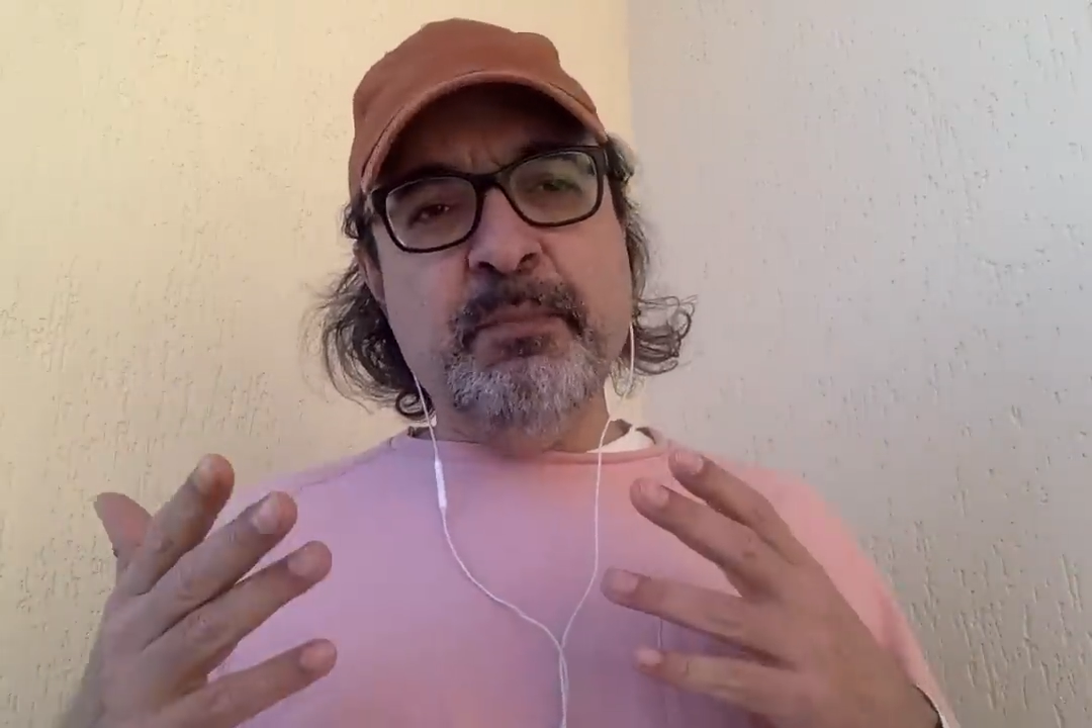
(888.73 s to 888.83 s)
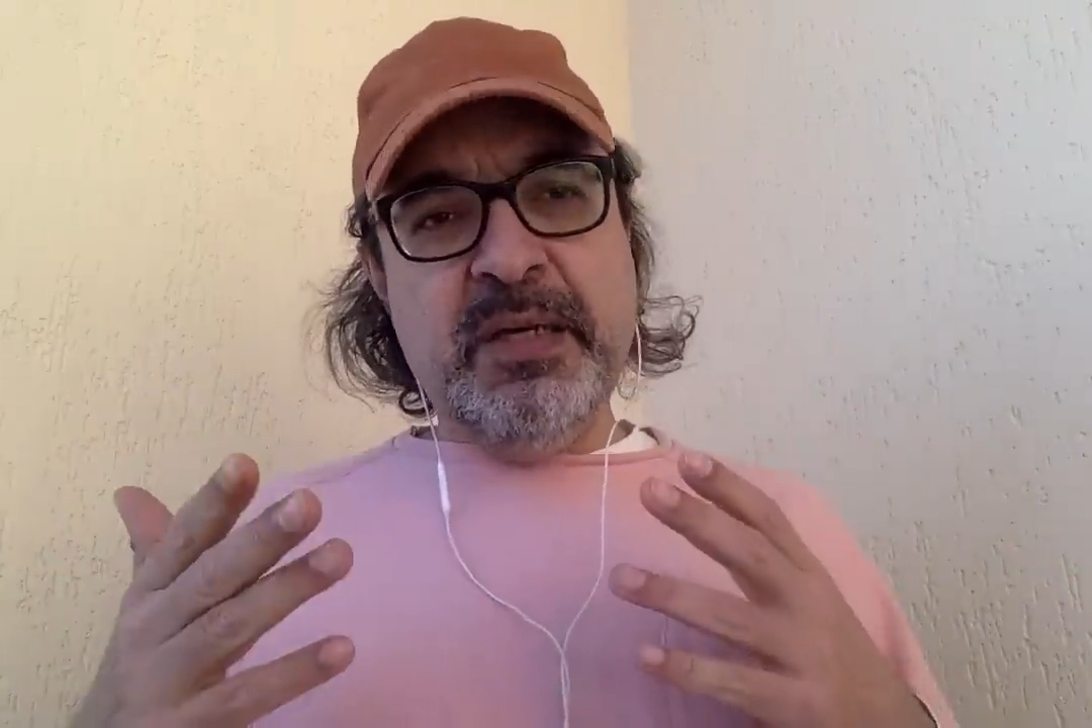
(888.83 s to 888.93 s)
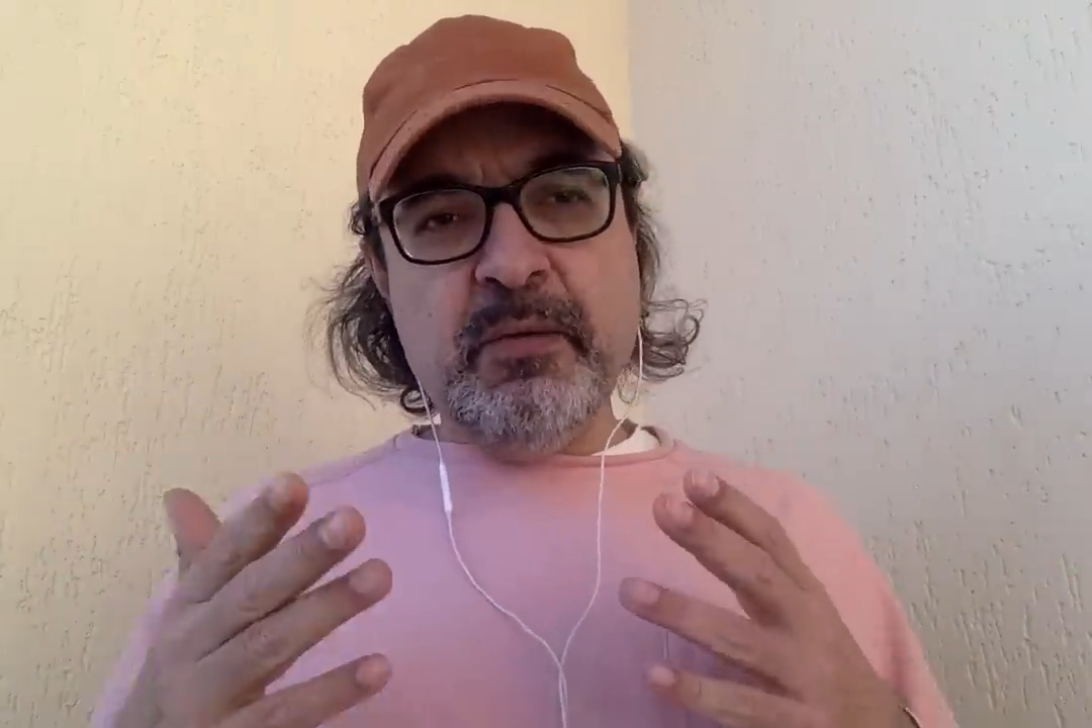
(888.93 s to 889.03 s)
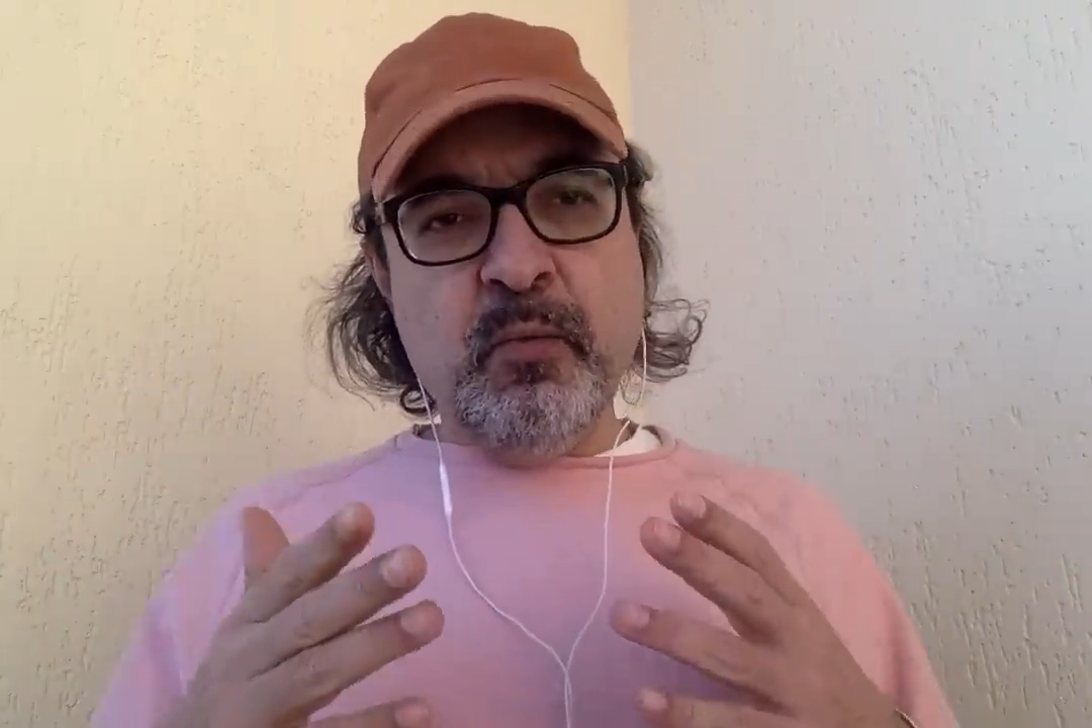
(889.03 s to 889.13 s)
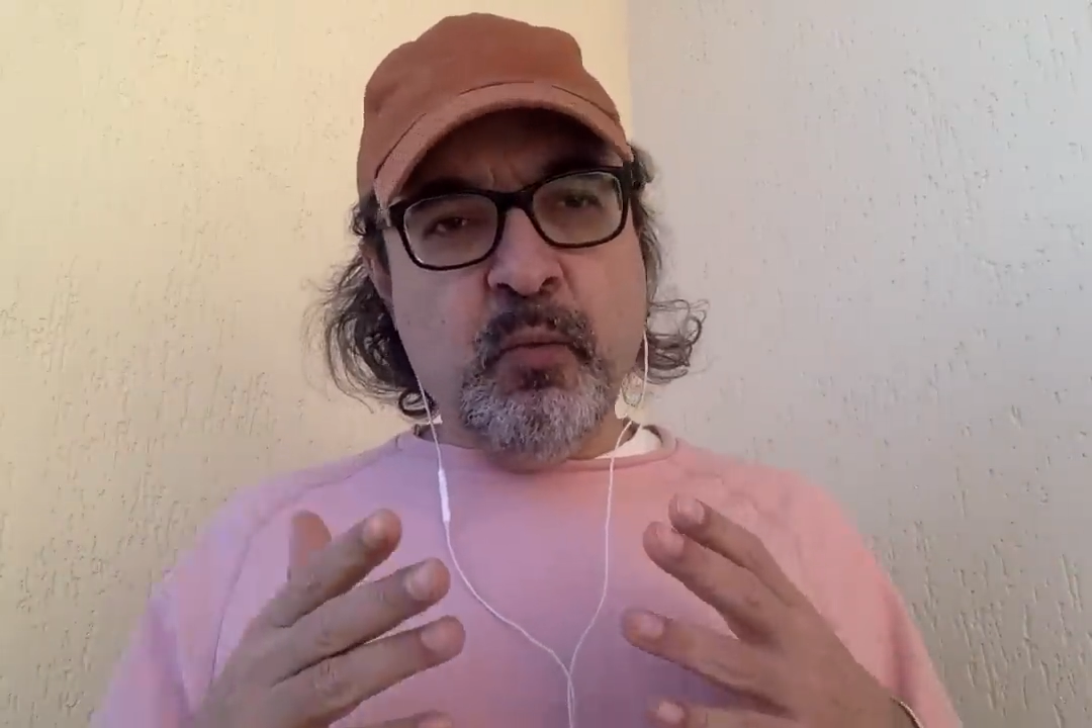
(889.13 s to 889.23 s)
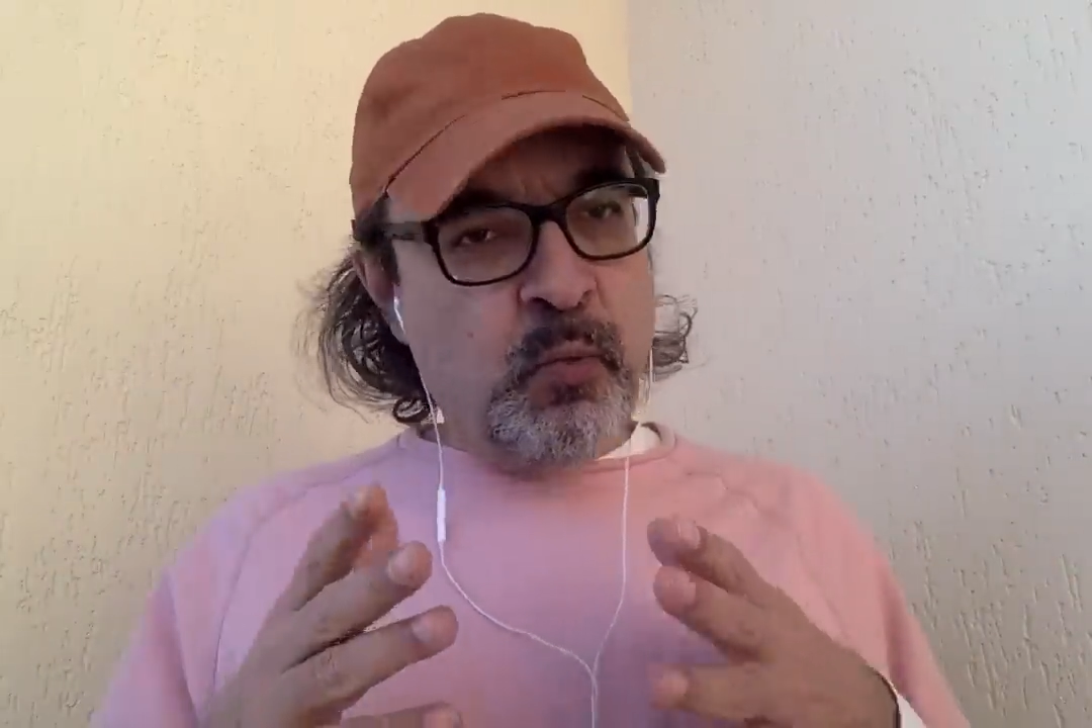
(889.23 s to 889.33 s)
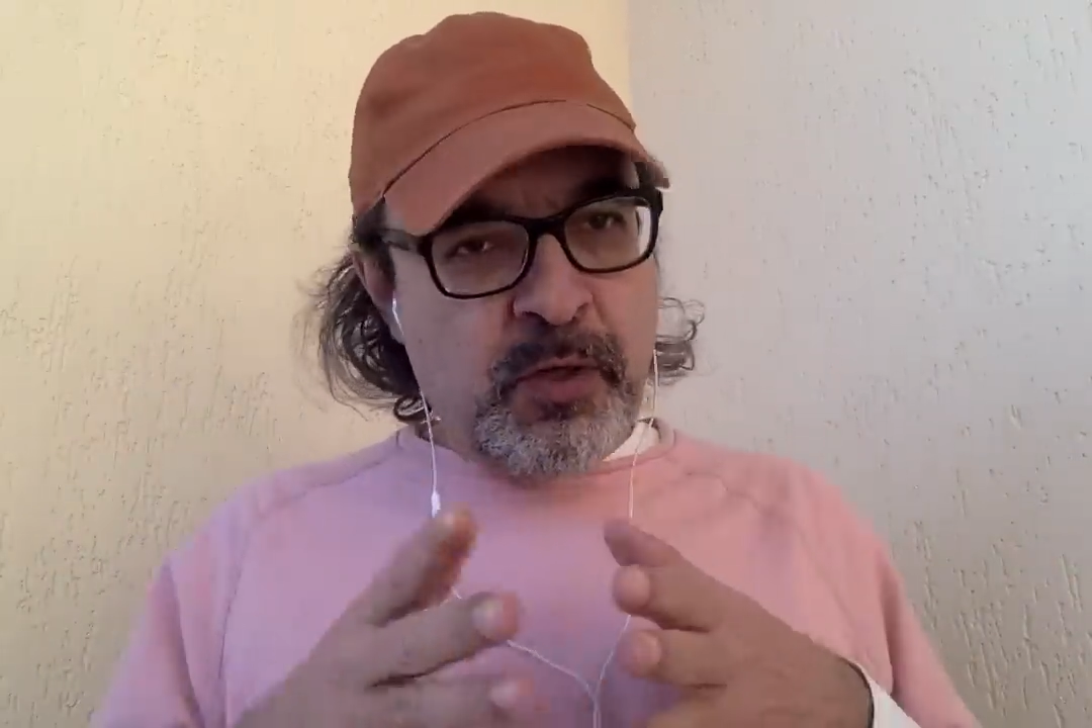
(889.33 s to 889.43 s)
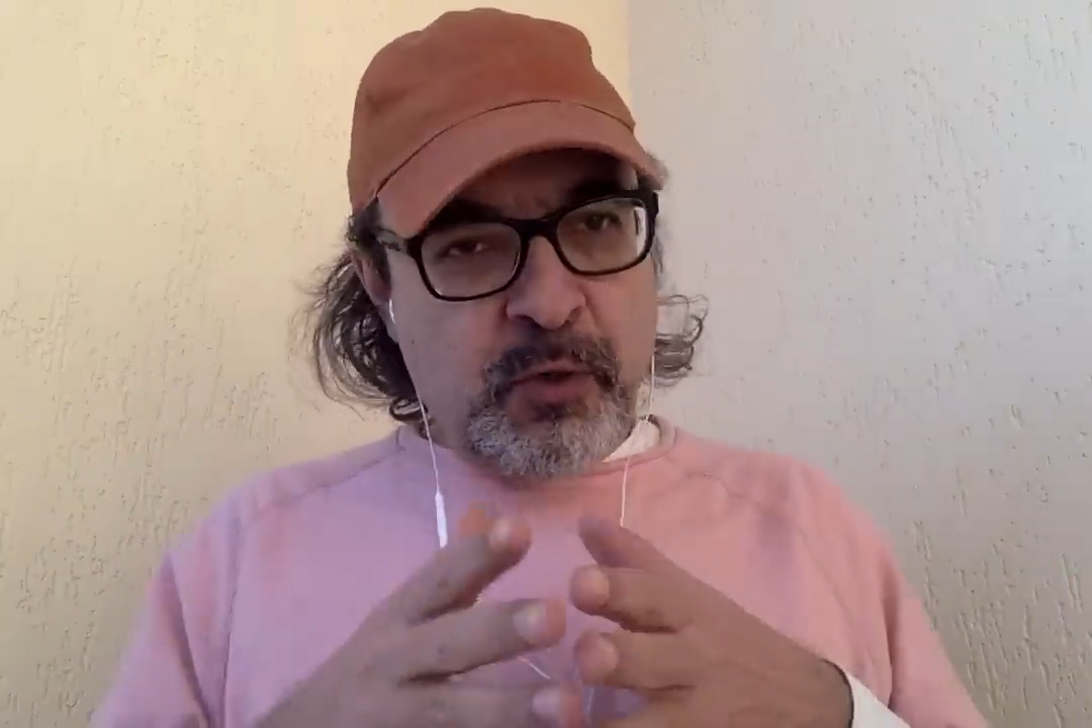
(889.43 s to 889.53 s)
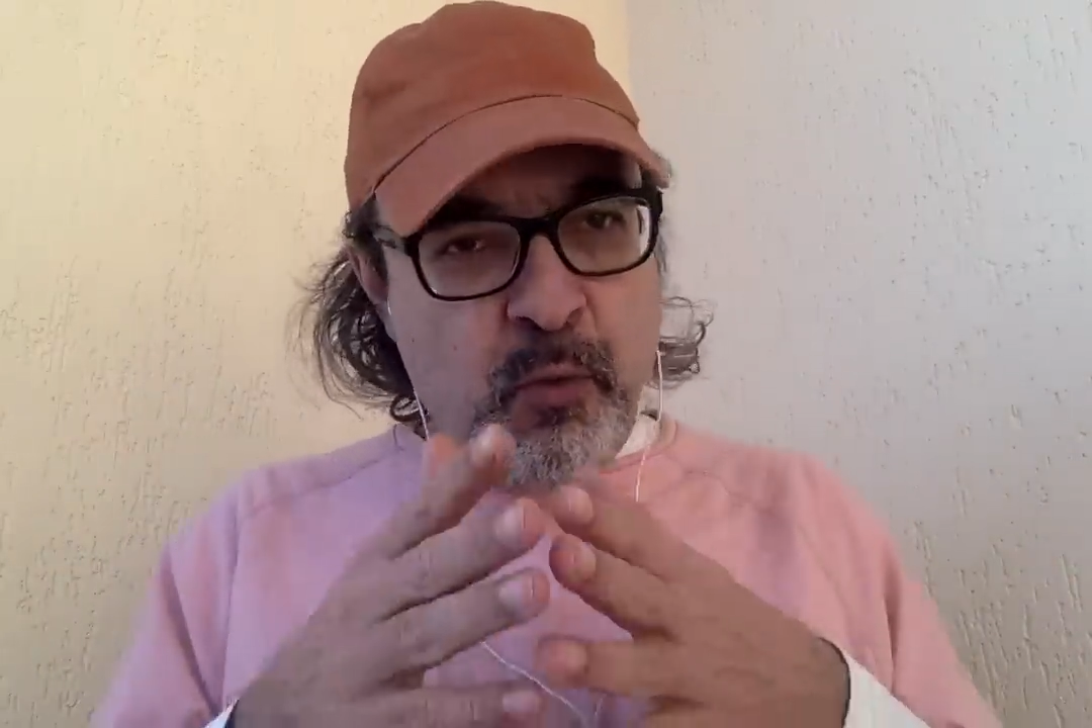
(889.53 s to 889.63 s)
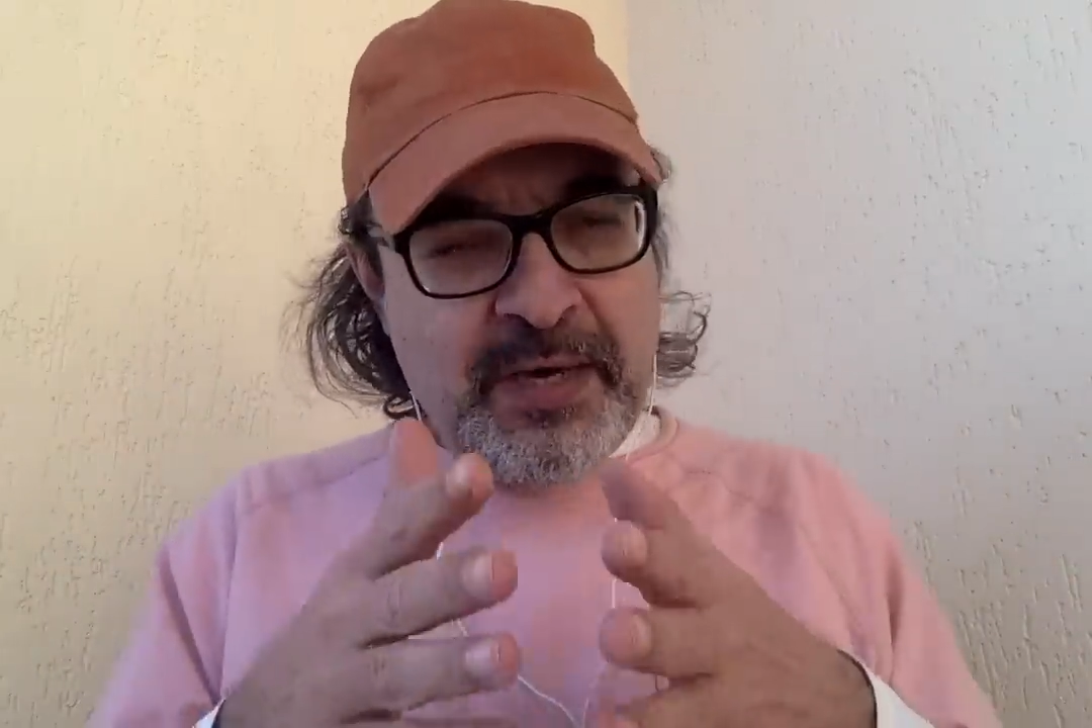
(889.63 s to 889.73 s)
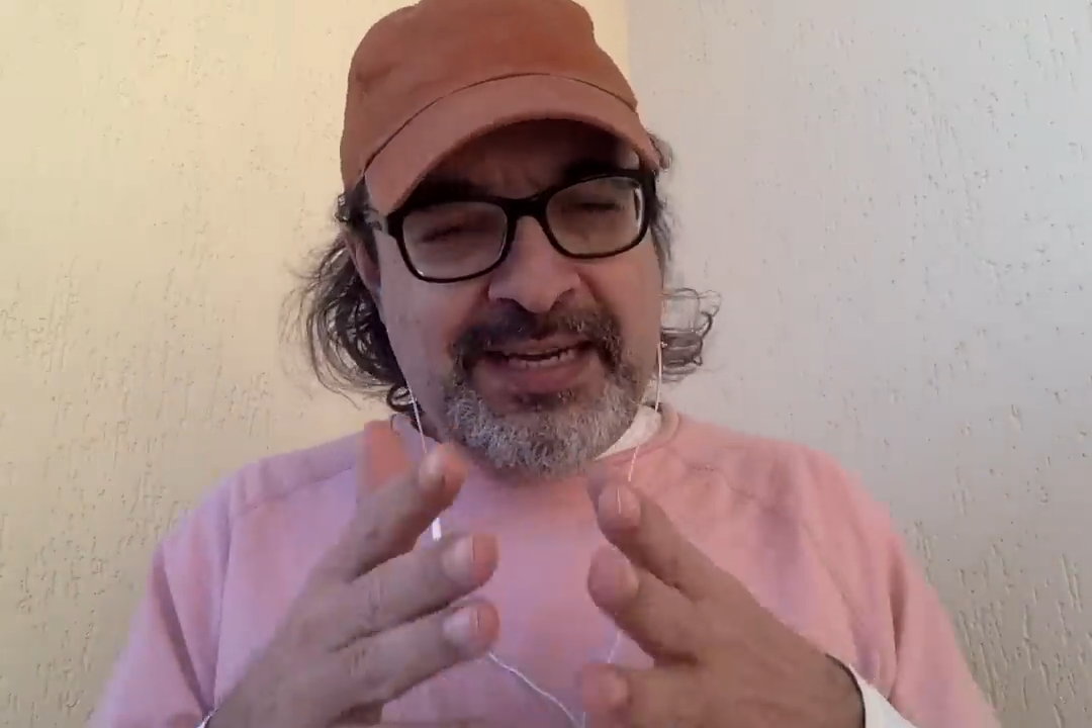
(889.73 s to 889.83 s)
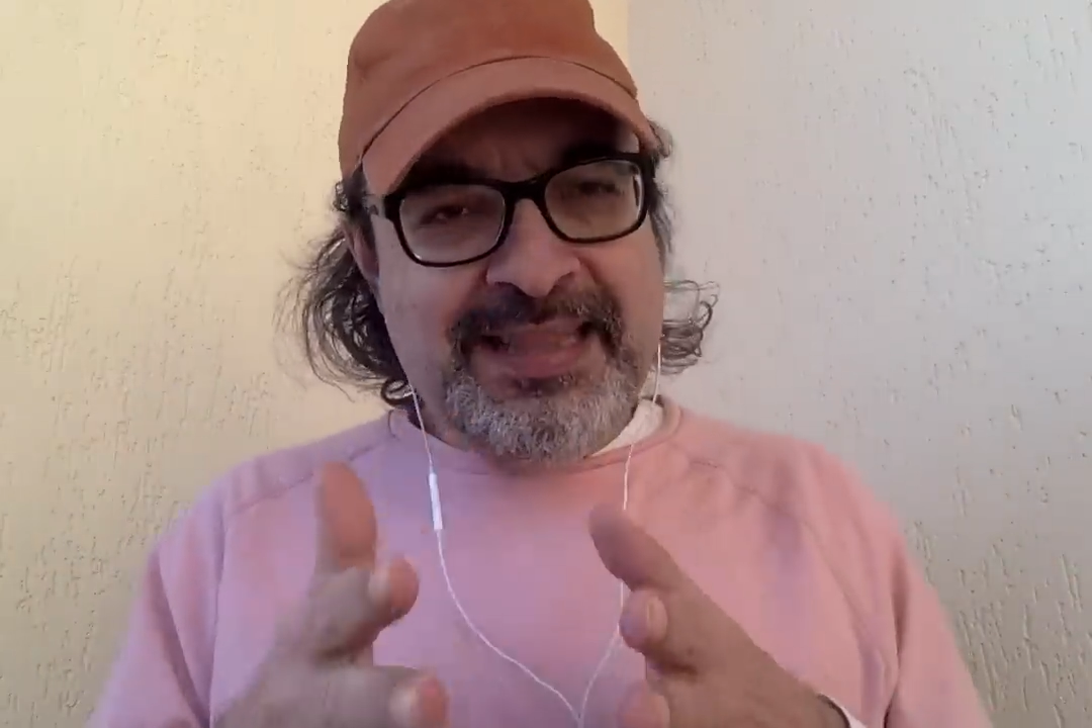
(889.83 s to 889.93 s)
but we're going